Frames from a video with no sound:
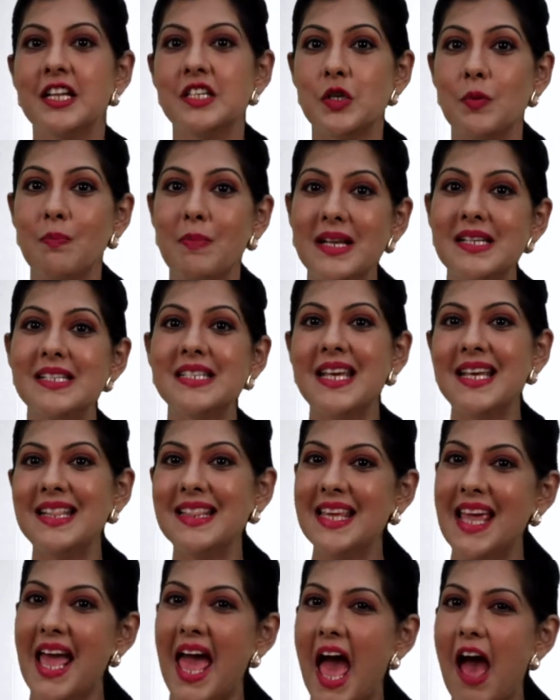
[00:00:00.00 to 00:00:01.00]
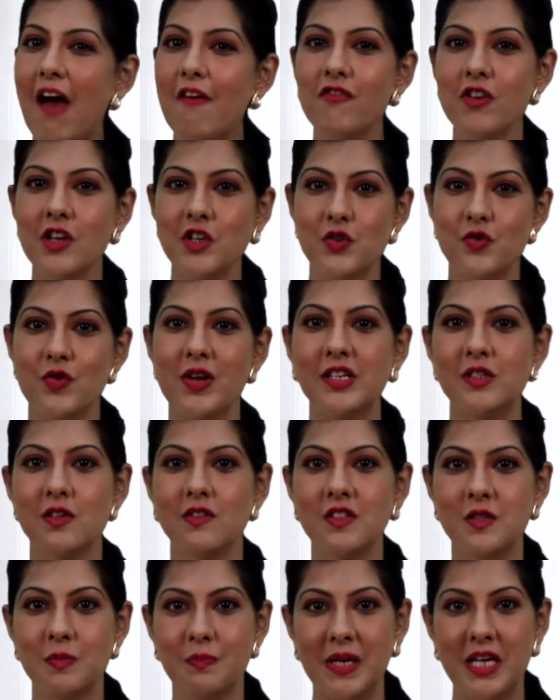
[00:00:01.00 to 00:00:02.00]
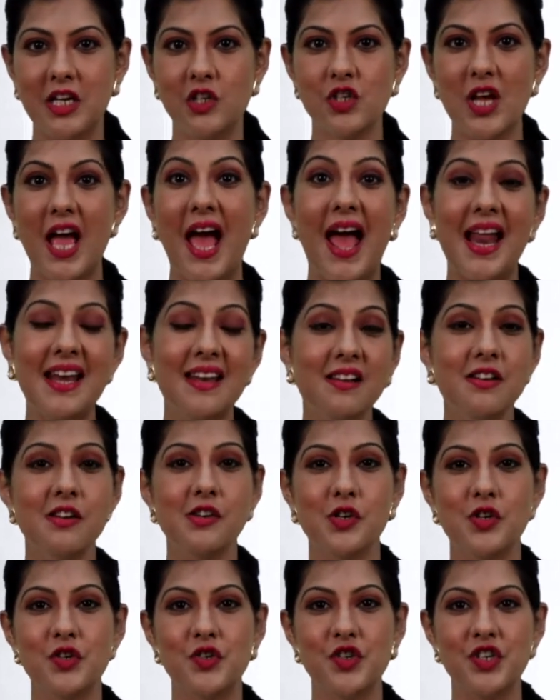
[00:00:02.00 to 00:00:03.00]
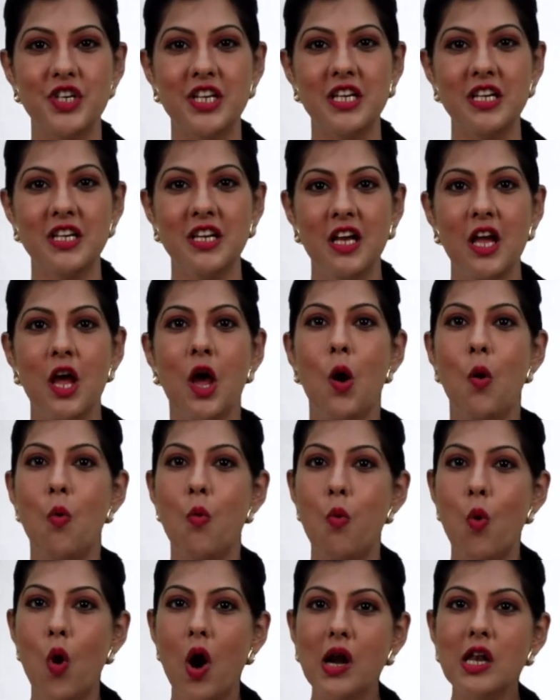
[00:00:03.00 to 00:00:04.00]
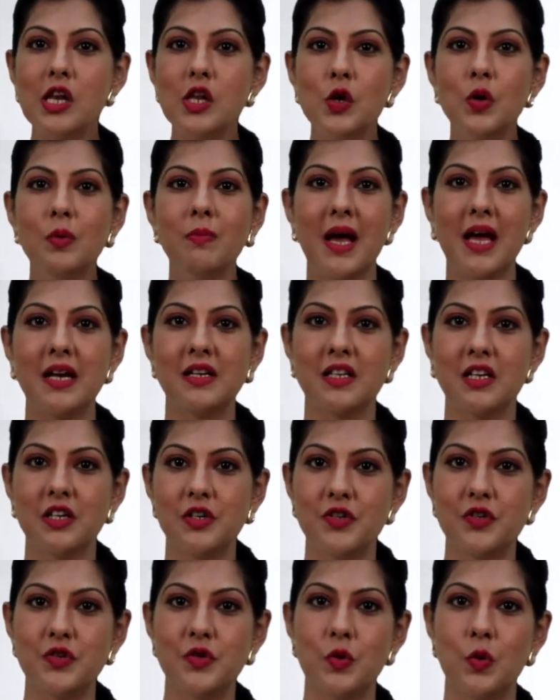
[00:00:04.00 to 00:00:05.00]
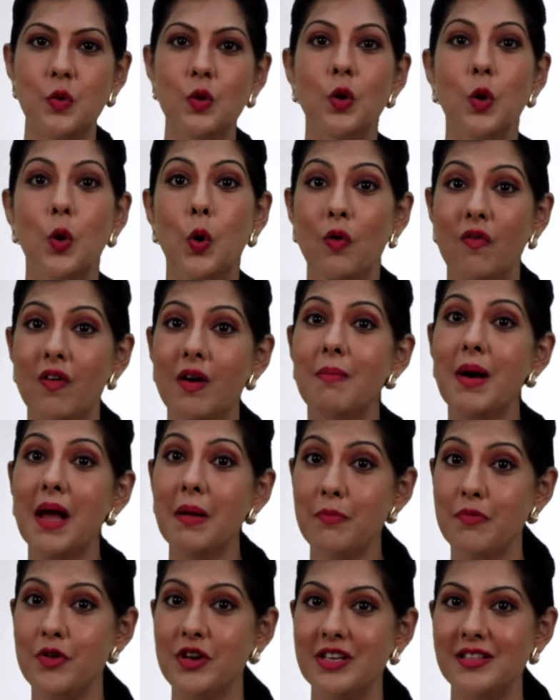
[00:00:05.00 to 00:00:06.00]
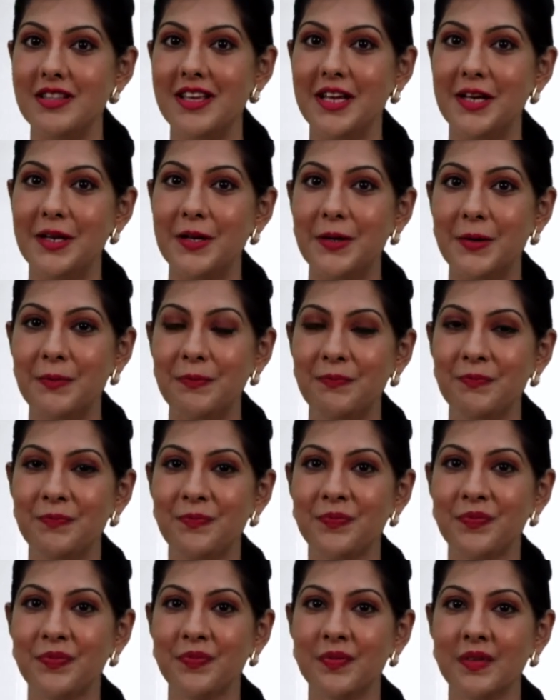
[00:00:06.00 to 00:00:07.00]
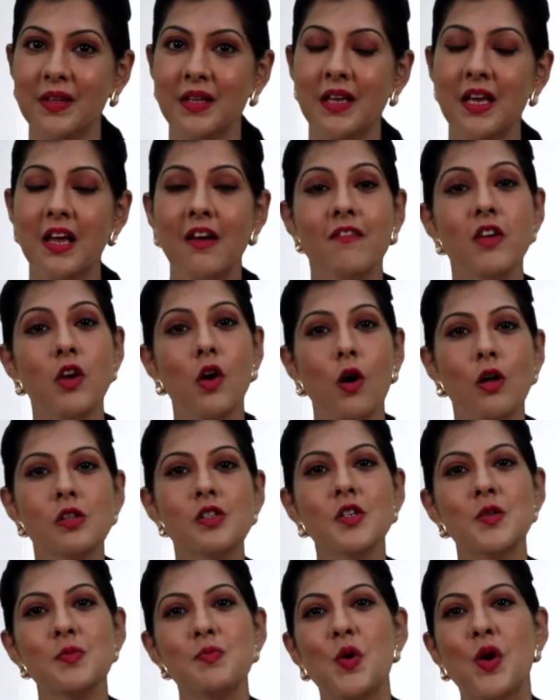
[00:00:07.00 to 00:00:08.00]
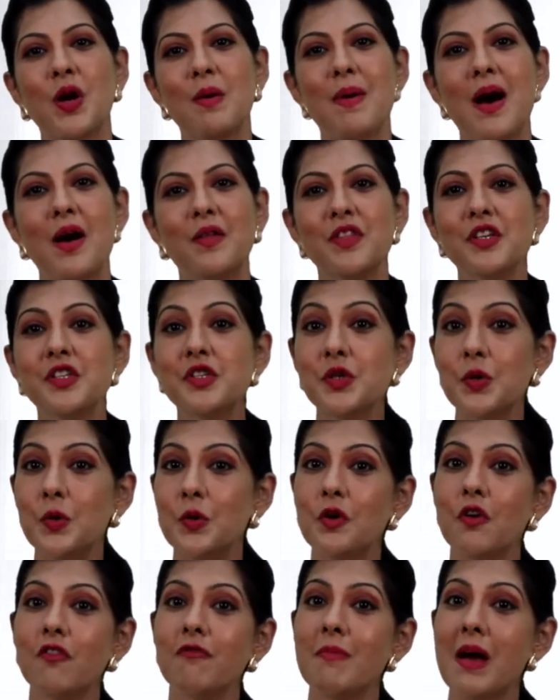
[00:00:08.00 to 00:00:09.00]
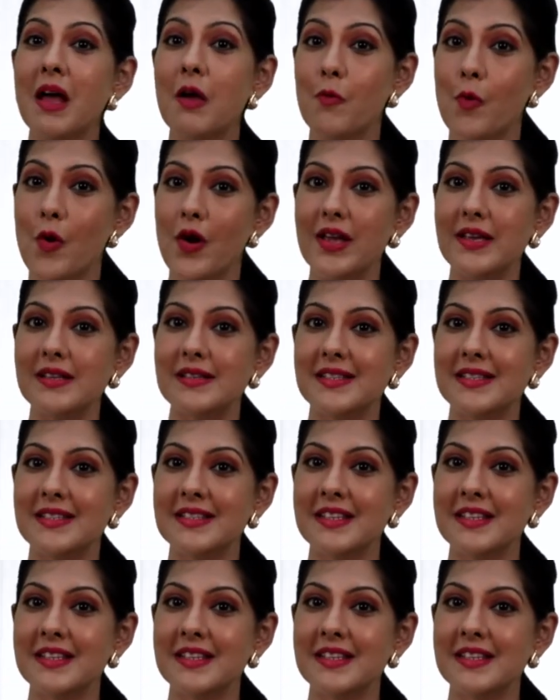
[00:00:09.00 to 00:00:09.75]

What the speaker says: To maintain the average rate of speech and energy, volume and control over my breathing. We also spoke about the tone of my voice.